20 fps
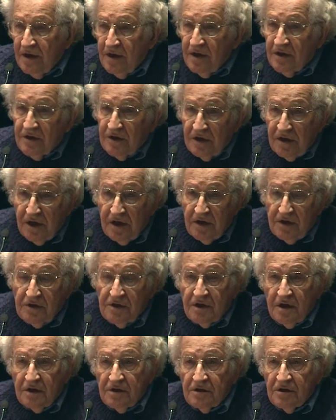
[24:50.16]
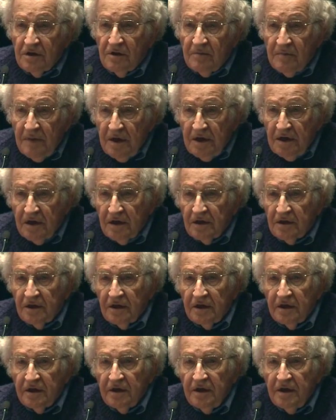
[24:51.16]
The United States
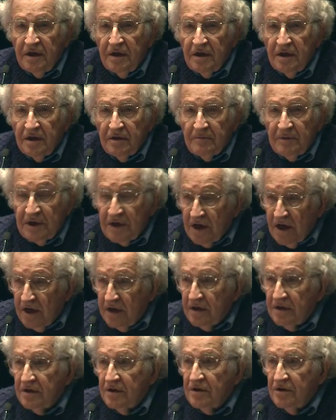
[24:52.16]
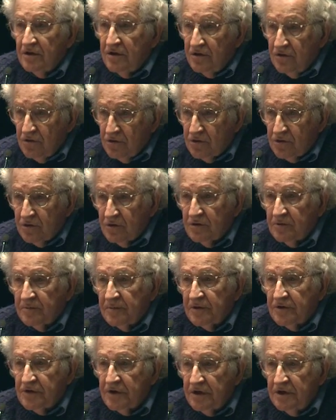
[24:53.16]
immediately began the usual
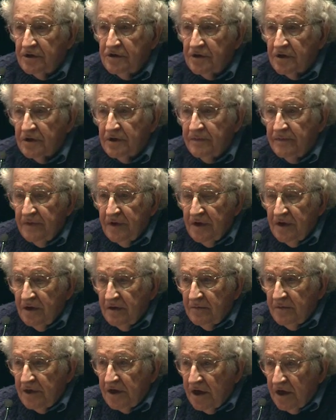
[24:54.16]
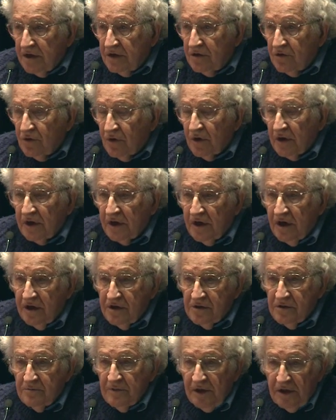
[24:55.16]
procedure, began to
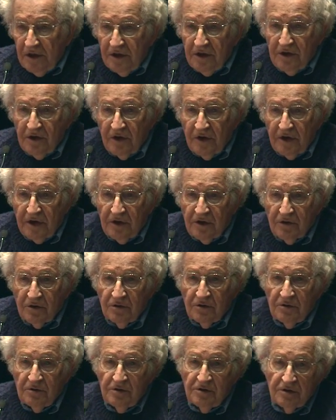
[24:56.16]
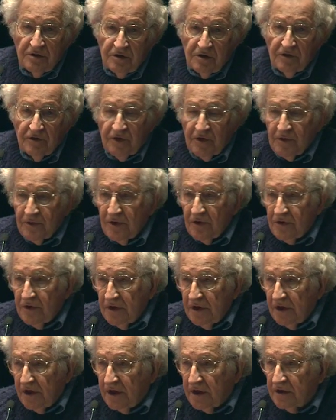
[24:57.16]
organize a military coup to overthrow
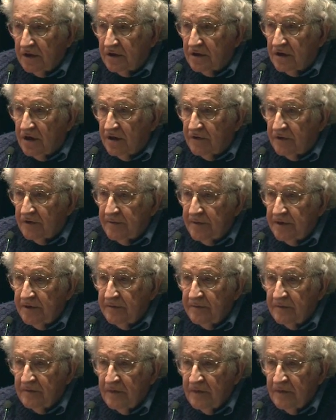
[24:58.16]
the elected government.